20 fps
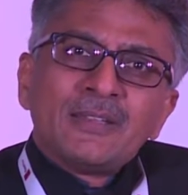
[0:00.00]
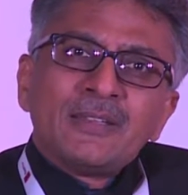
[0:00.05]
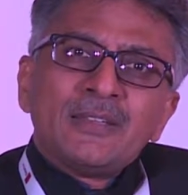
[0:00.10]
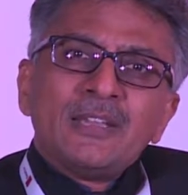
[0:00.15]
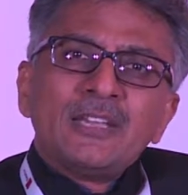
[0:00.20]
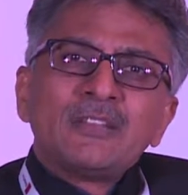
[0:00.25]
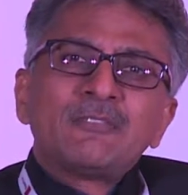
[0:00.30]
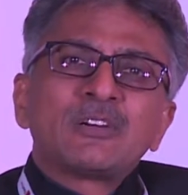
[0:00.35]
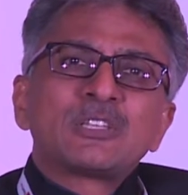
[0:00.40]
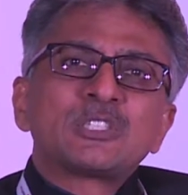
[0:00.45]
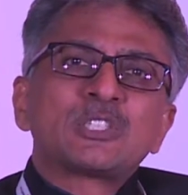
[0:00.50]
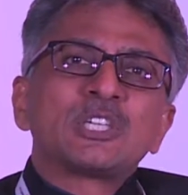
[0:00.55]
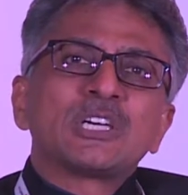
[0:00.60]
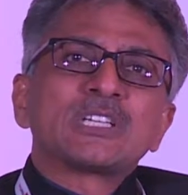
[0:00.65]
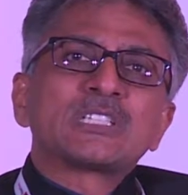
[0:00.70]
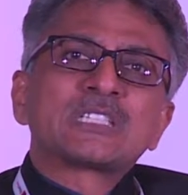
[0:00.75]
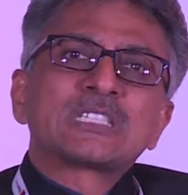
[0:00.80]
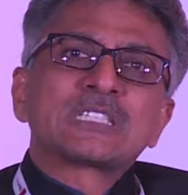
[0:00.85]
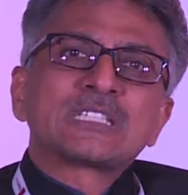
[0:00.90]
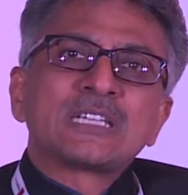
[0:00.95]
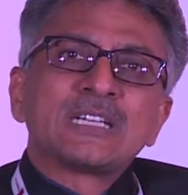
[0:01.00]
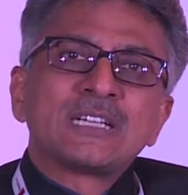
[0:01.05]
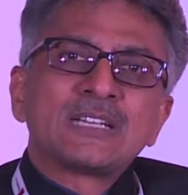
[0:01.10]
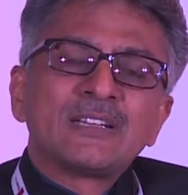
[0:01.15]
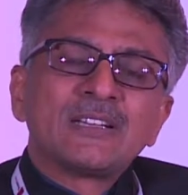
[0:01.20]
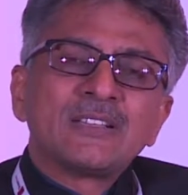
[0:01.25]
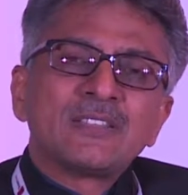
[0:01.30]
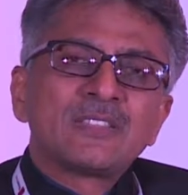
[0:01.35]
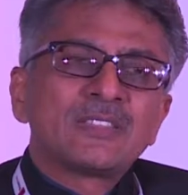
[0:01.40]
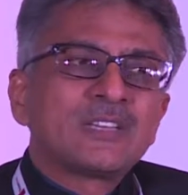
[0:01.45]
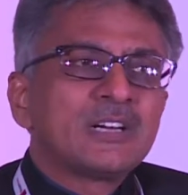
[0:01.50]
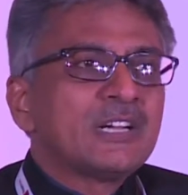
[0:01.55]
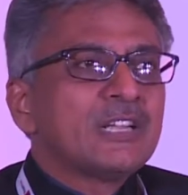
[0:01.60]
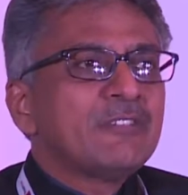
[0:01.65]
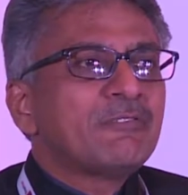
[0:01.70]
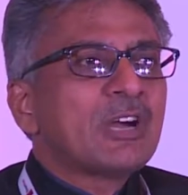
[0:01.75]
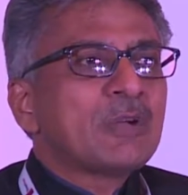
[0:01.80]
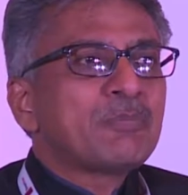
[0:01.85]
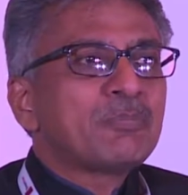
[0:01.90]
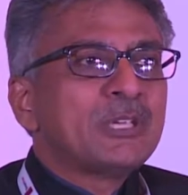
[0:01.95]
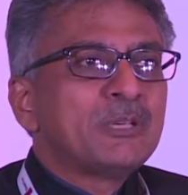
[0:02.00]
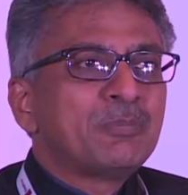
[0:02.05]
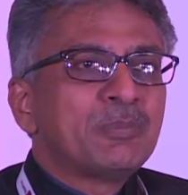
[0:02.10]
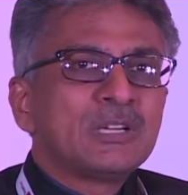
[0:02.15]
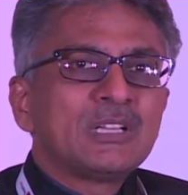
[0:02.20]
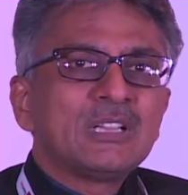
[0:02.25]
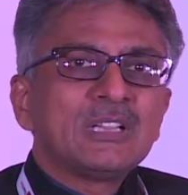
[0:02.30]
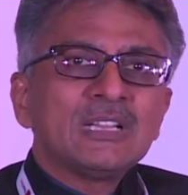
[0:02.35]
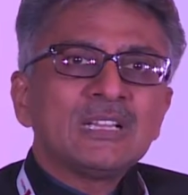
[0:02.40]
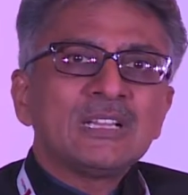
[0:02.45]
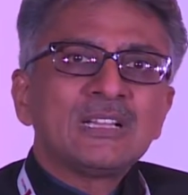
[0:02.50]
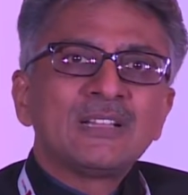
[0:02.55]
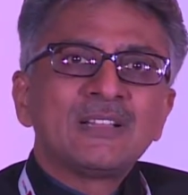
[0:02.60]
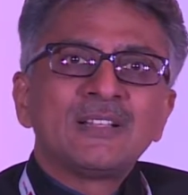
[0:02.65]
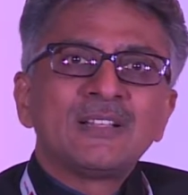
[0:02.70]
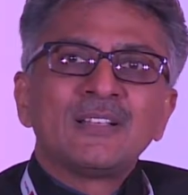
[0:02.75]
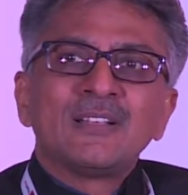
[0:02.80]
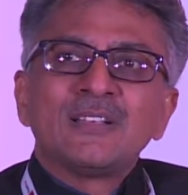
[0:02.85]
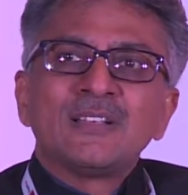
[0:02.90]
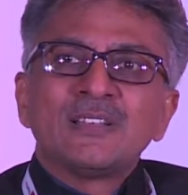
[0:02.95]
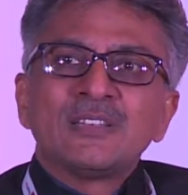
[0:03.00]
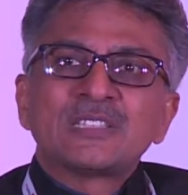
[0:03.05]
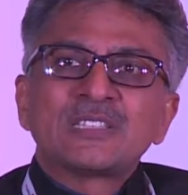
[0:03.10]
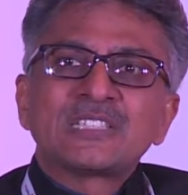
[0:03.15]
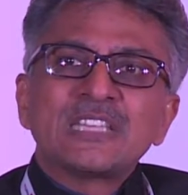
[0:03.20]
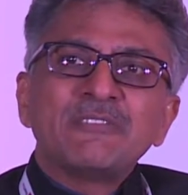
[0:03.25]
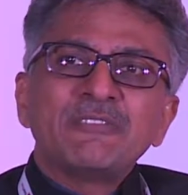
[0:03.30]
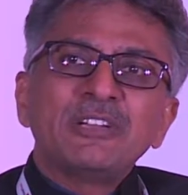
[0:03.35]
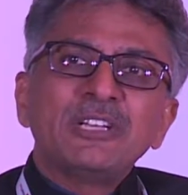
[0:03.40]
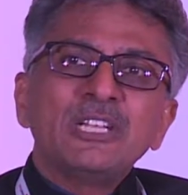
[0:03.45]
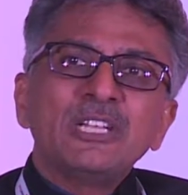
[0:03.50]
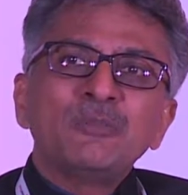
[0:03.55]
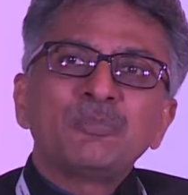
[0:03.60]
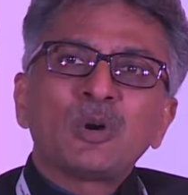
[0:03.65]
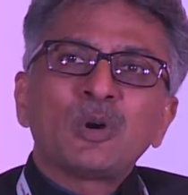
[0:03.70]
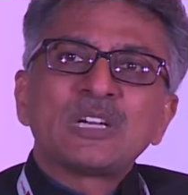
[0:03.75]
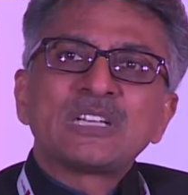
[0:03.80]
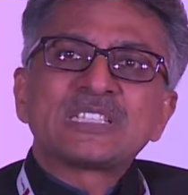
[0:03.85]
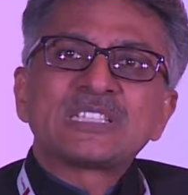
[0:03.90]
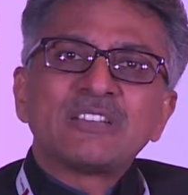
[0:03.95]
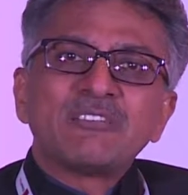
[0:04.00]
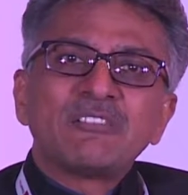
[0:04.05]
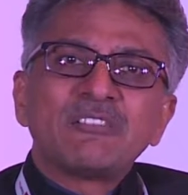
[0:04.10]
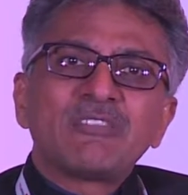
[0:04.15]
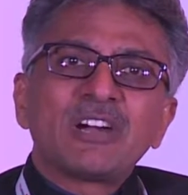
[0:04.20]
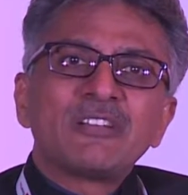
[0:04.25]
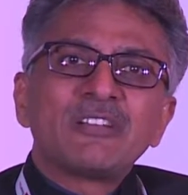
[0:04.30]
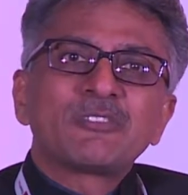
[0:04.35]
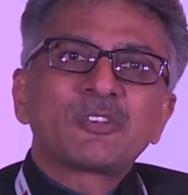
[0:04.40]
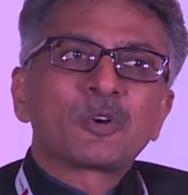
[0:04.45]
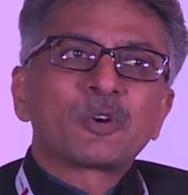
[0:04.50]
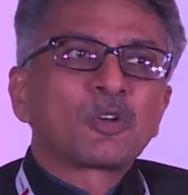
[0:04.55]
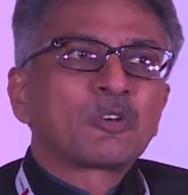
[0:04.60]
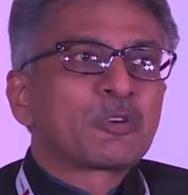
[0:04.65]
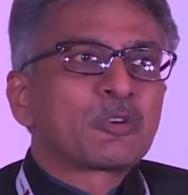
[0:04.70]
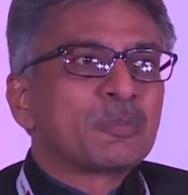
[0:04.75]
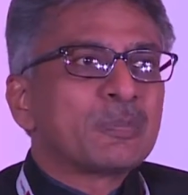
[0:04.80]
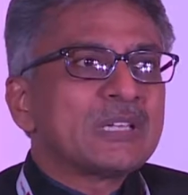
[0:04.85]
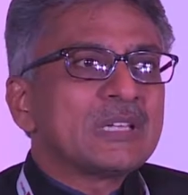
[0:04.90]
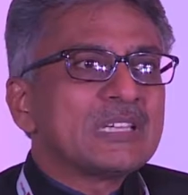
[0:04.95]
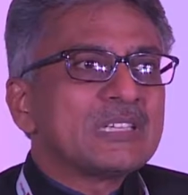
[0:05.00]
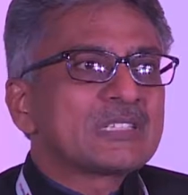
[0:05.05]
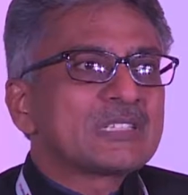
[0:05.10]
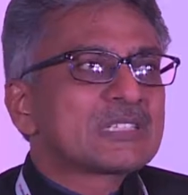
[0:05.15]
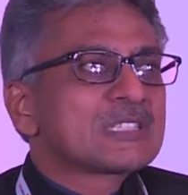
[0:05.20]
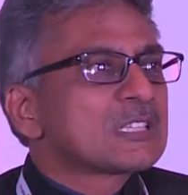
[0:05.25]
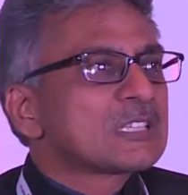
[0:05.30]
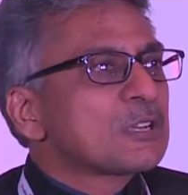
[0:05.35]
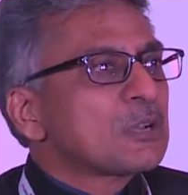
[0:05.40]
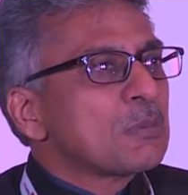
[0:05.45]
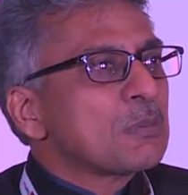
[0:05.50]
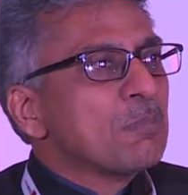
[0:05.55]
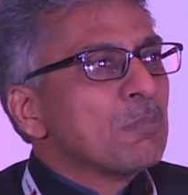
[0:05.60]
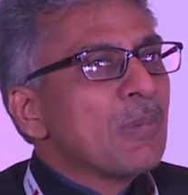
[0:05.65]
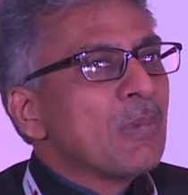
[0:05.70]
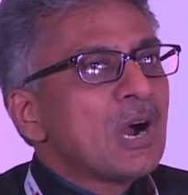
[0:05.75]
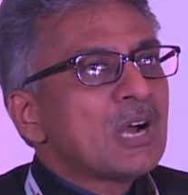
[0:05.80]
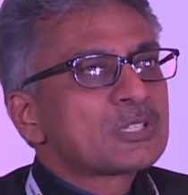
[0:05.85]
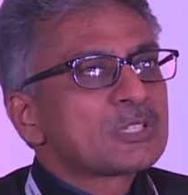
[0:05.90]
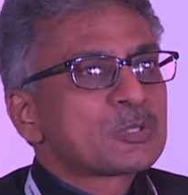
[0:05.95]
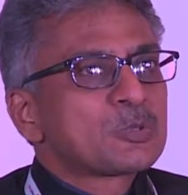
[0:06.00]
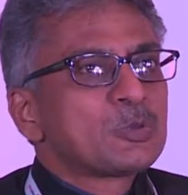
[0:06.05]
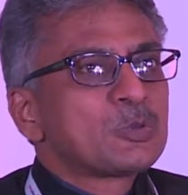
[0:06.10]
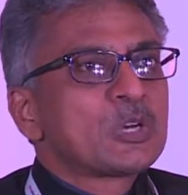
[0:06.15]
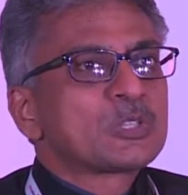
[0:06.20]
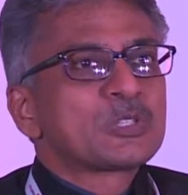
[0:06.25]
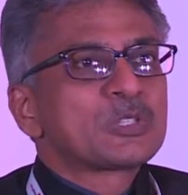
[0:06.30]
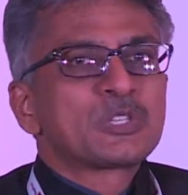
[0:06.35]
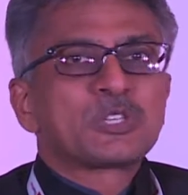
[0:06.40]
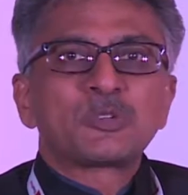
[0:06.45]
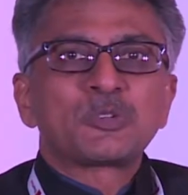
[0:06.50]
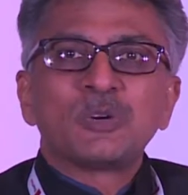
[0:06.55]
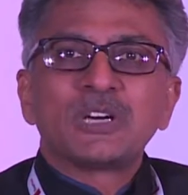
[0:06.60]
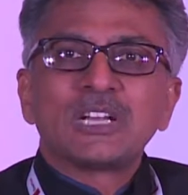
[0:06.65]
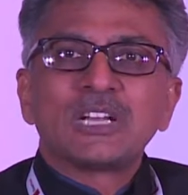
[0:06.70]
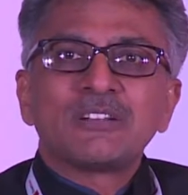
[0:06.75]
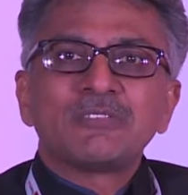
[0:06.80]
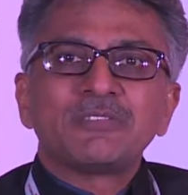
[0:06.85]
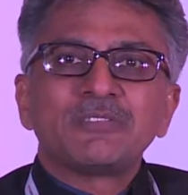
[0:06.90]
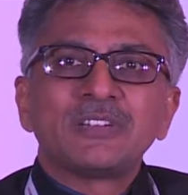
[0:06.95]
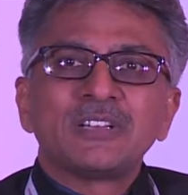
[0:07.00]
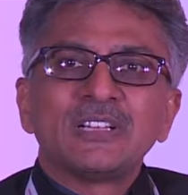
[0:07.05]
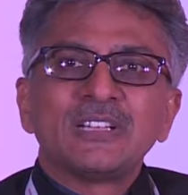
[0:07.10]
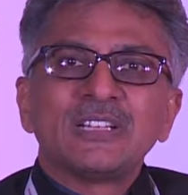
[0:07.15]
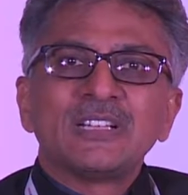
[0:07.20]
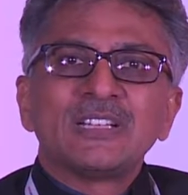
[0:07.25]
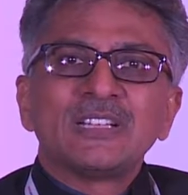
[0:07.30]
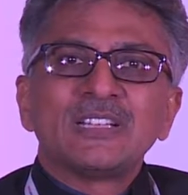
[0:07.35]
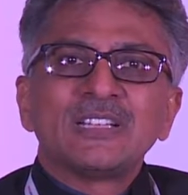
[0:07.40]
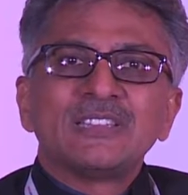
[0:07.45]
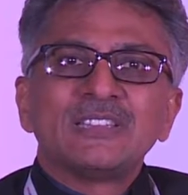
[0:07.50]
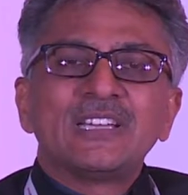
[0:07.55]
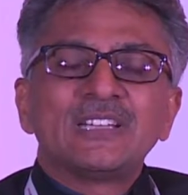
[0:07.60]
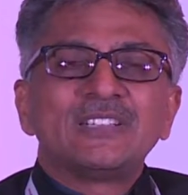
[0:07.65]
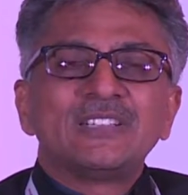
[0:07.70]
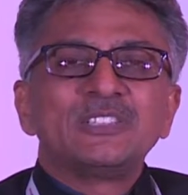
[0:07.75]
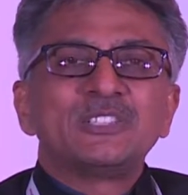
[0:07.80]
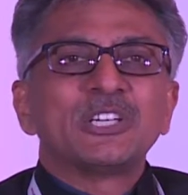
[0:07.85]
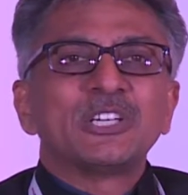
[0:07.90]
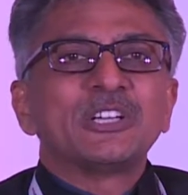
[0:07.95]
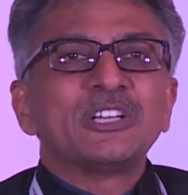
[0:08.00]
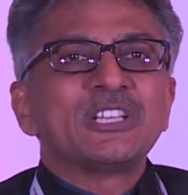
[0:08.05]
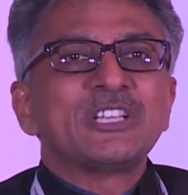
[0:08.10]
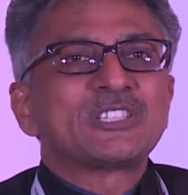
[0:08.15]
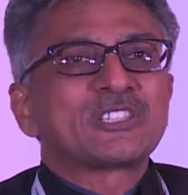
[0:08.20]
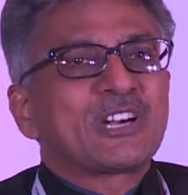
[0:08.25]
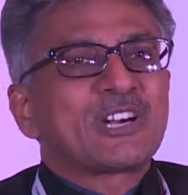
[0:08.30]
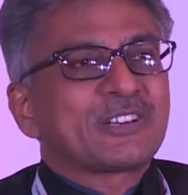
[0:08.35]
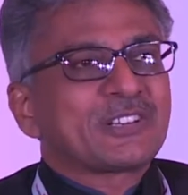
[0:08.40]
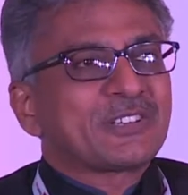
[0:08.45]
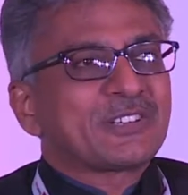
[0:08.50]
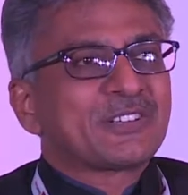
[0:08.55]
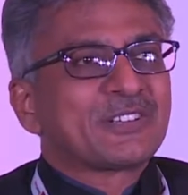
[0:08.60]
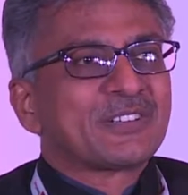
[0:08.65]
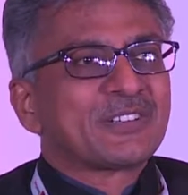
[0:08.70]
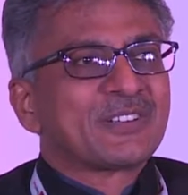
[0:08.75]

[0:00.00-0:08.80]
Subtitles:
It was just 35 people, 17.75 crore rupees, March 2012, that the journey started.